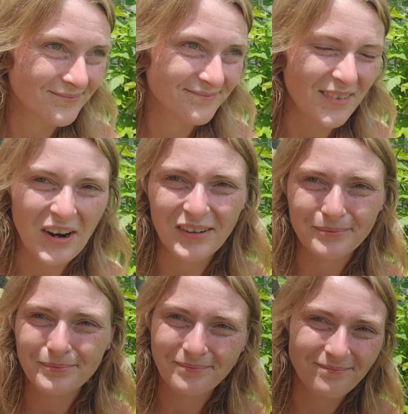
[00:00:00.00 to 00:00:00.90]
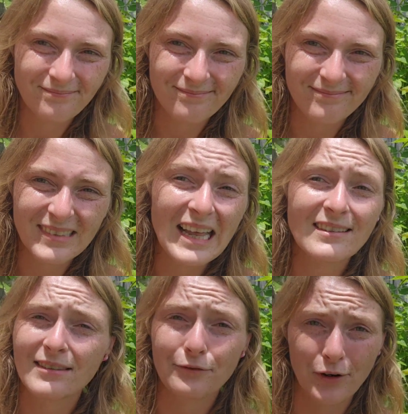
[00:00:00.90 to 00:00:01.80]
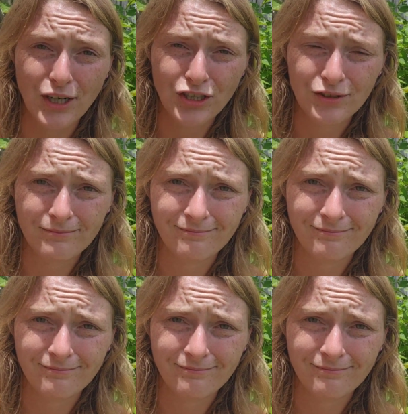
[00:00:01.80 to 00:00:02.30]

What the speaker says: are less than fresh,